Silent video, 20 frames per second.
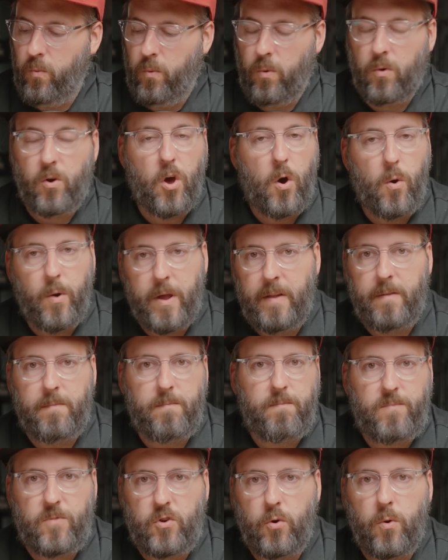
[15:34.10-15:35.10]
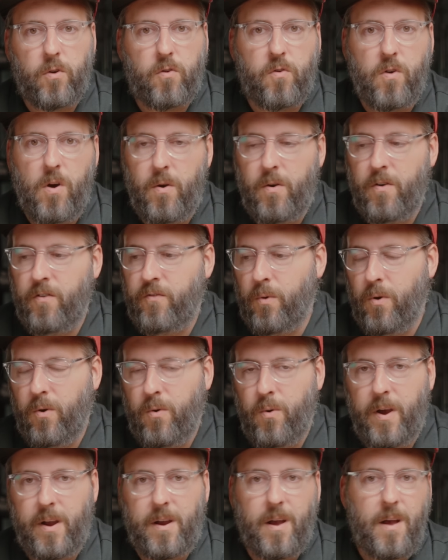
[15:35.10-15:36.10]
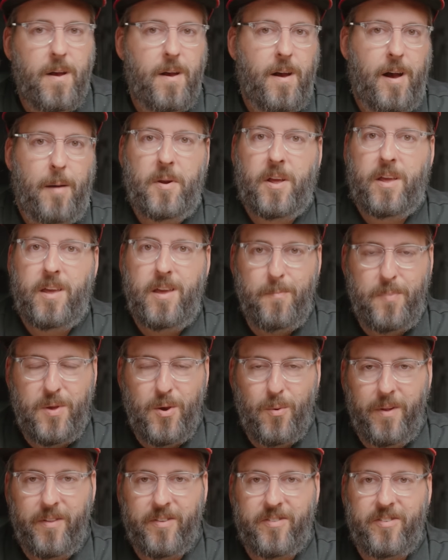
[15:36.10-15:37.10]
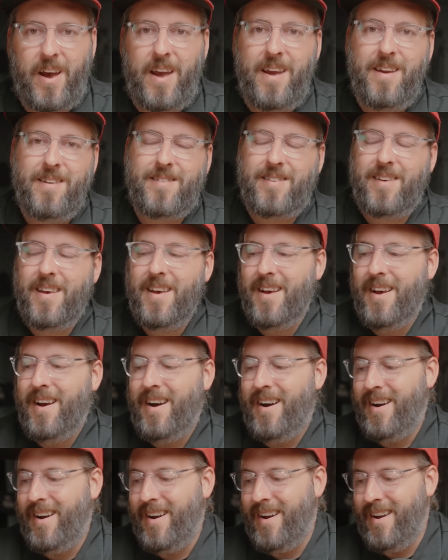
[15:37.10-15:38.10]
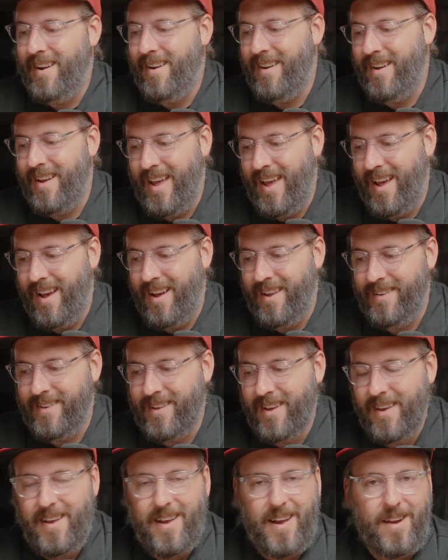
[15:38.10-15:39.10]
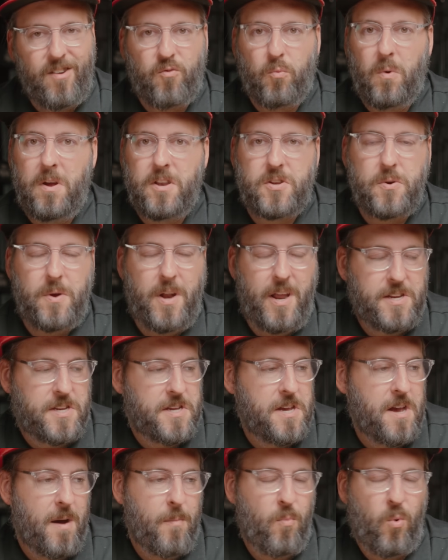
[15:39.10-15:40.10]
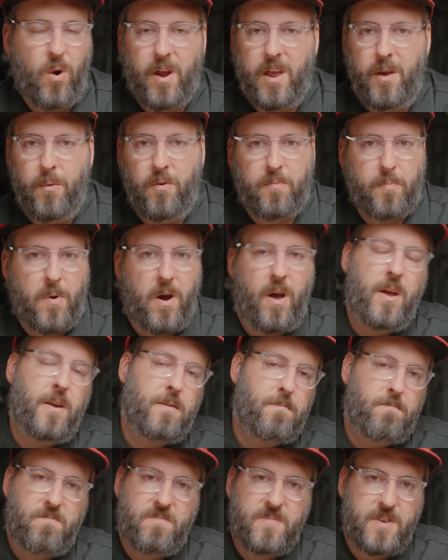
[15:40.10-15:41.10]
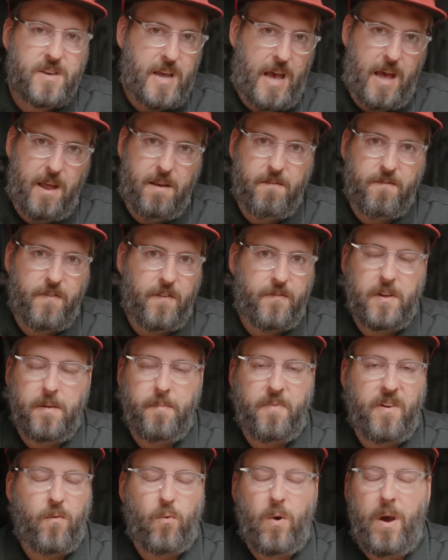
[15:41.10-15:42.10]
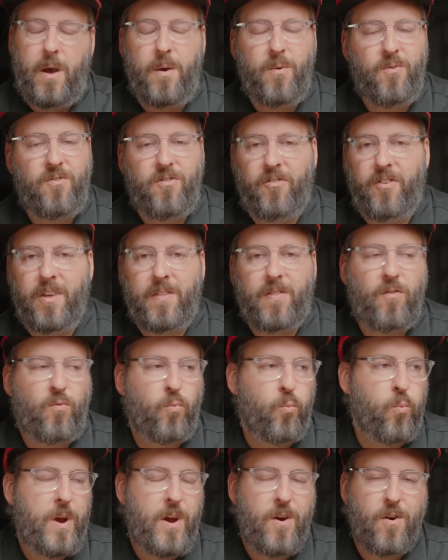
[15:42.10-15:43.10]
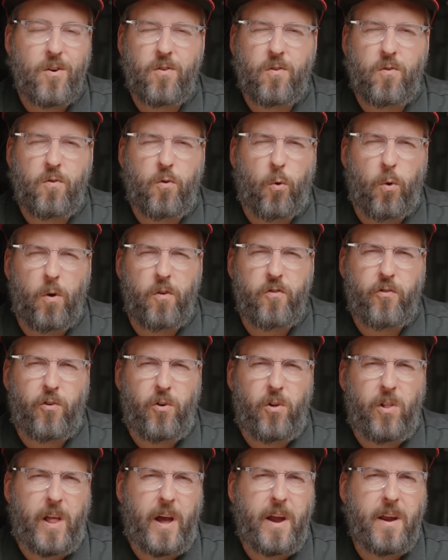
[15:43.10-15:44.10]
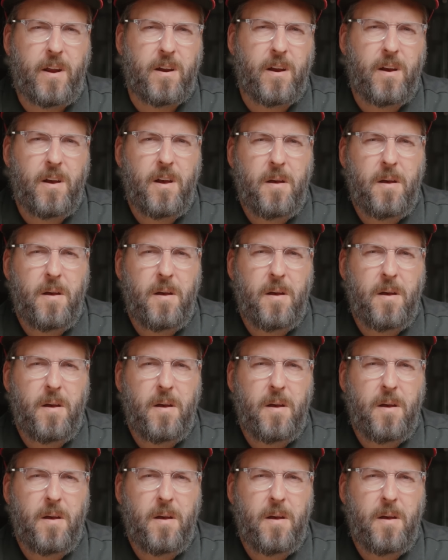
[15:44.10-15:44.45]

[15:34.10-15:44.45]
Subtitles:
go get 200 kroners real quick. I'm going to keep you in sight. And I just went to an ATM where he was probably 10, 15 feet away. It was just like this weird, cordial, like